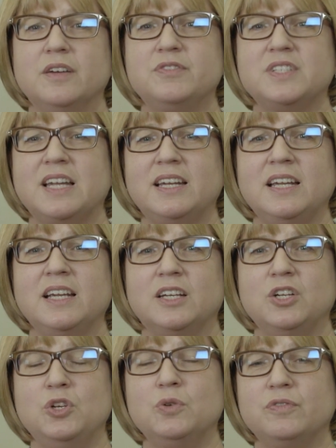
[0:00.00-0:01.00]
of studying
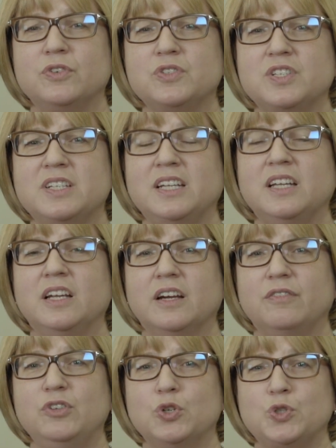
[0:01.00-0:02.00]
at a university
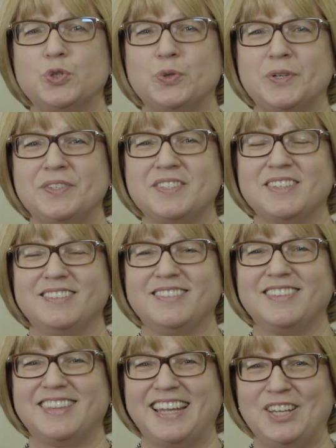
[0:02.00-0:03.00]
of your choice.
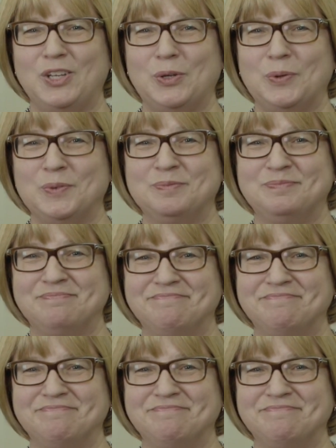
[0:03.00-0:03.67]
Thank you.